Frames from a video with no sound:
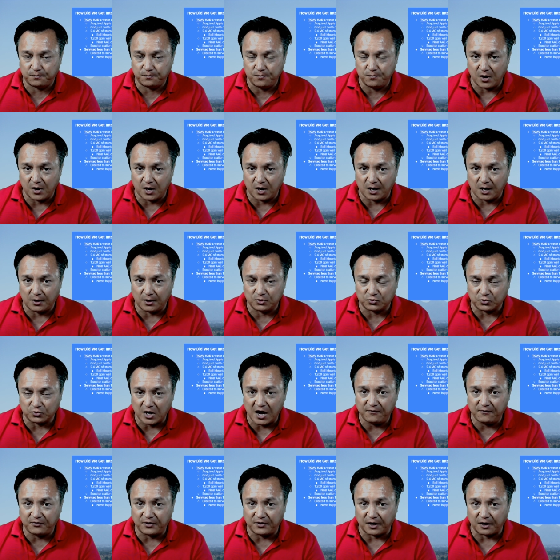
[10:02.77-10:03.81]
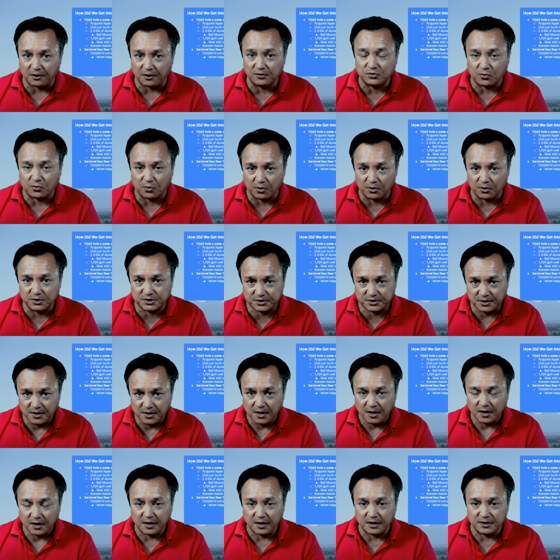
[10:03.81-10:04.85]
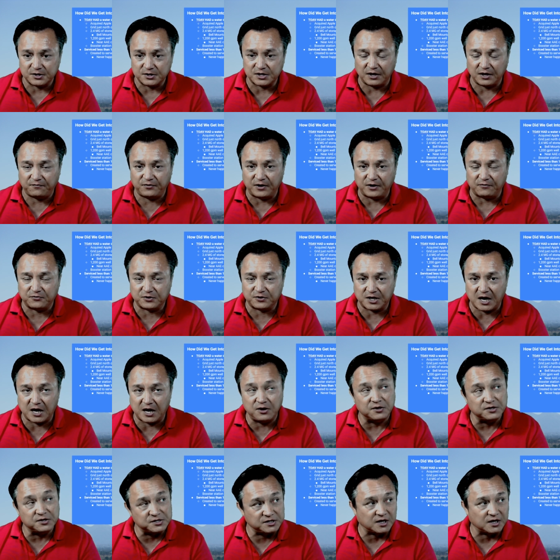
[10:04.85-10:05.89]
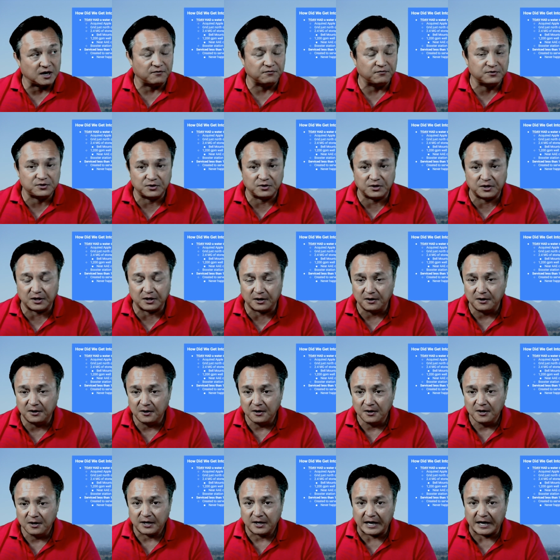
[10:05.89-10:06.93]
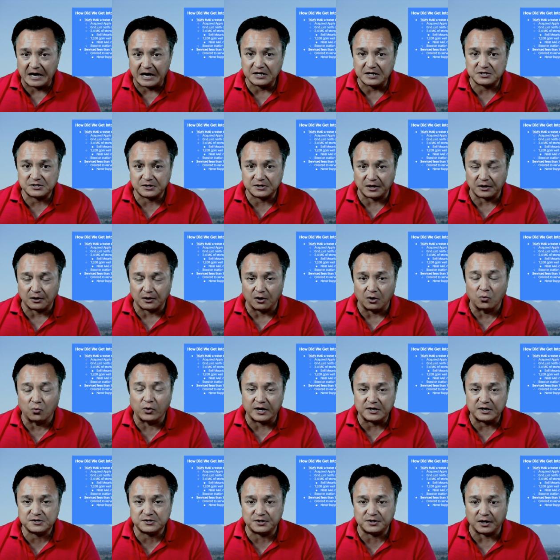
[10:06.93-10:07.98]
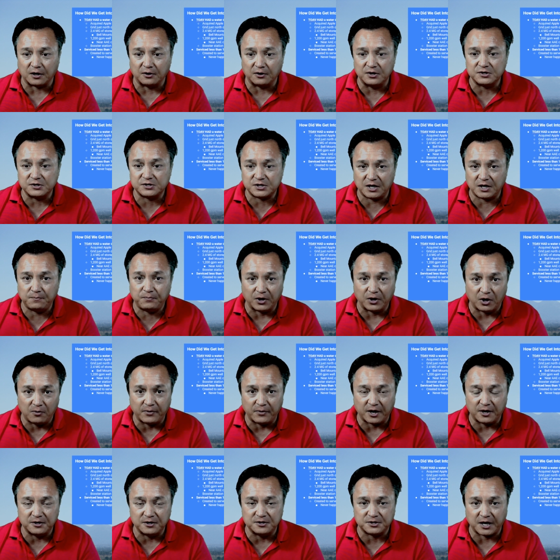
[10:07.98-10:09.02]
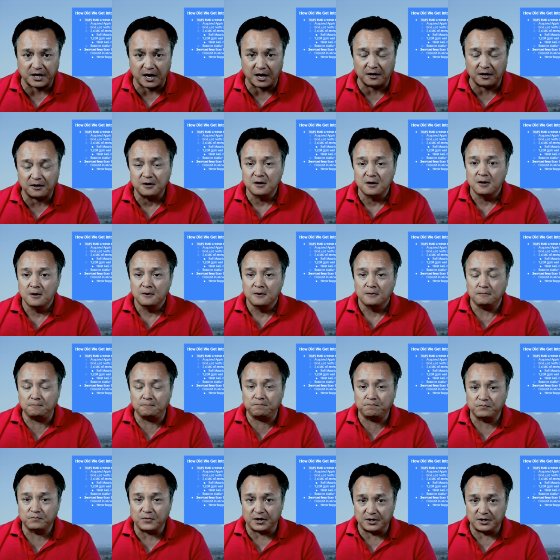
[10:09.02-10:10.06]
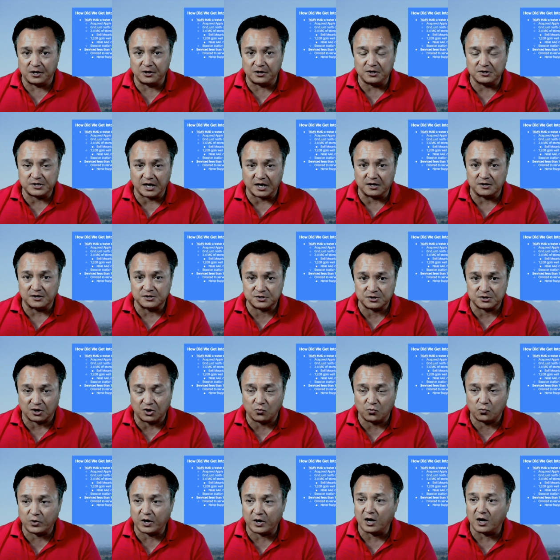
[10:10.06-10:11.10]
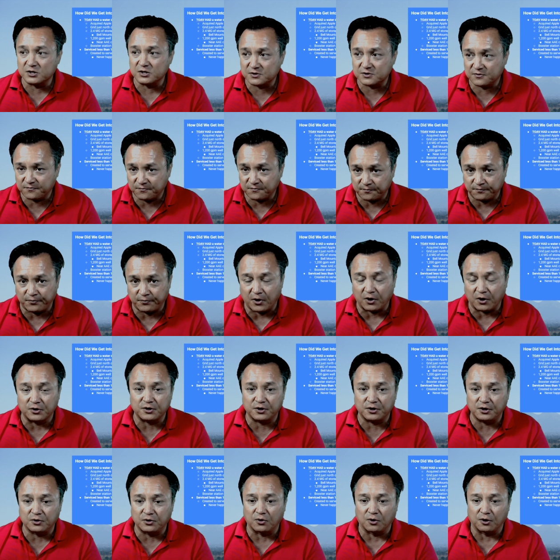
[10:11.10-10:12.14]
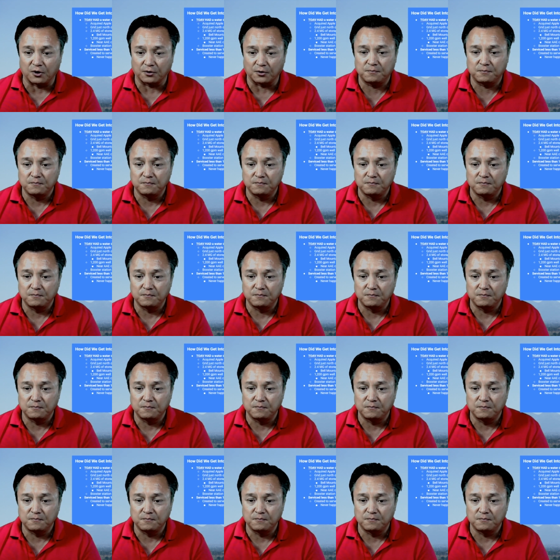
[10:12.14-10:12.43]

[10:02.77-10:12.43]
uh, Drive there towards Interstate fifteen, you see off to the east there, or west there, you see Bell Mountain tank. Another tank on Starter Wells far to the north.